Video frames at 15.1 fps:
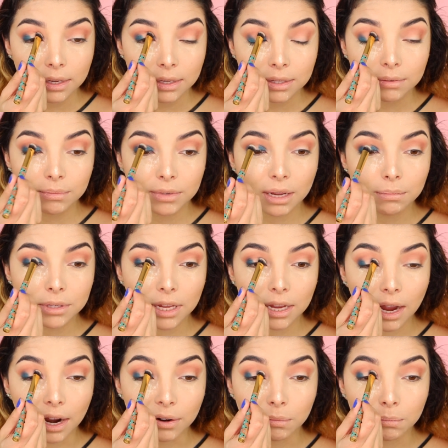Sometimes
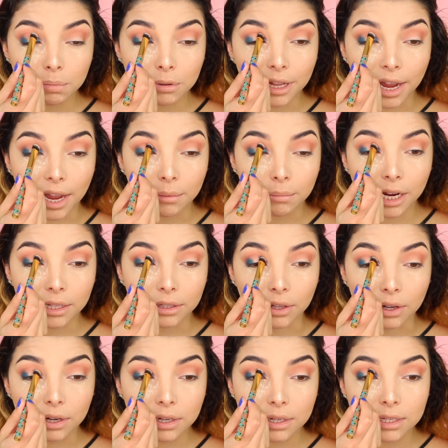like I don't plan my
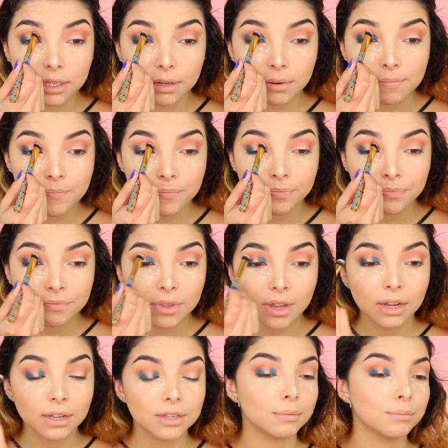looks.
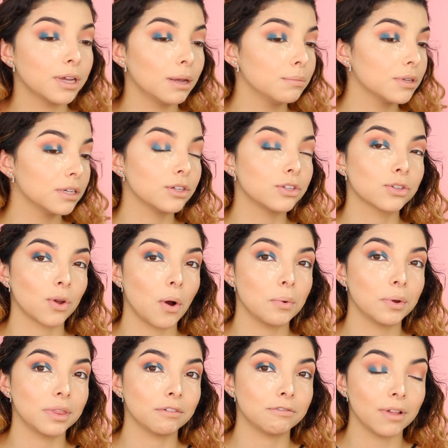Sometimes I just go
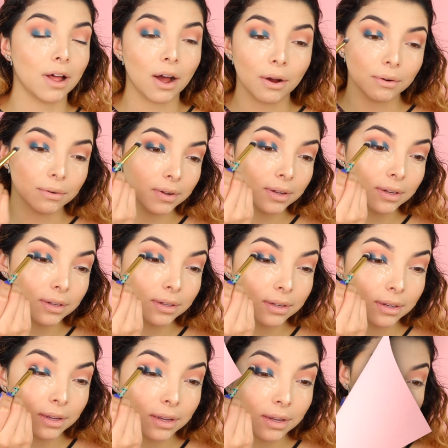with the flow.
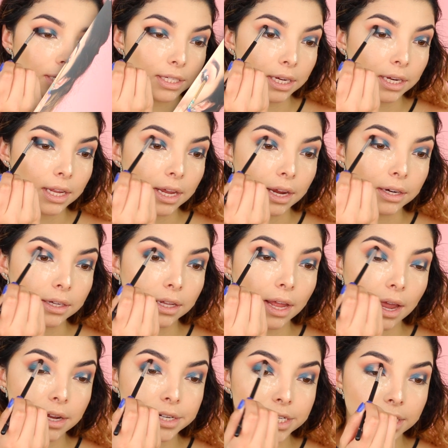Start blending here the
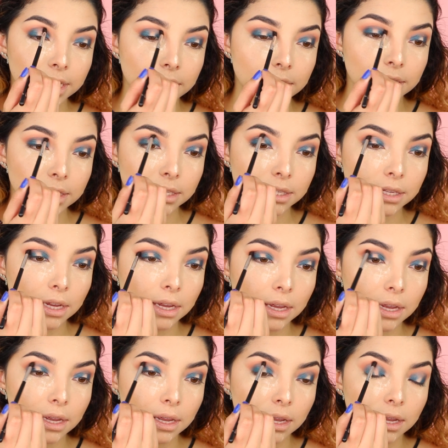edges.
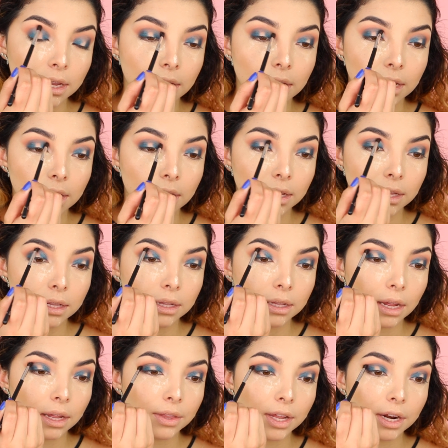
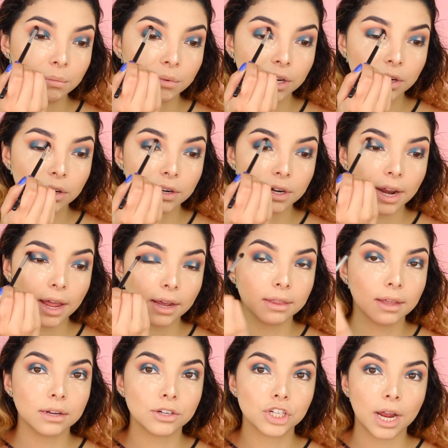And then I'm gonna connect
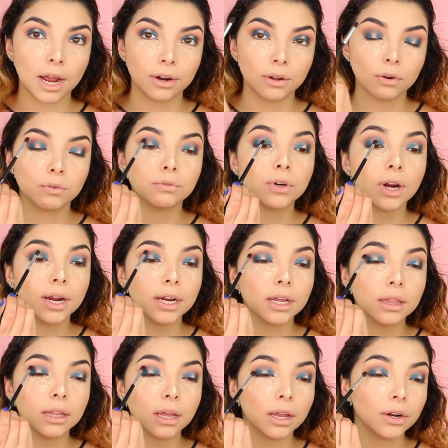that shadow right
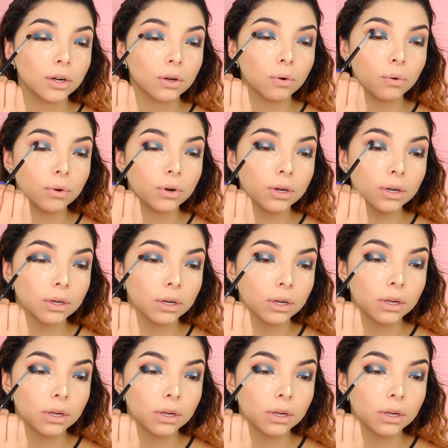in the inner corner.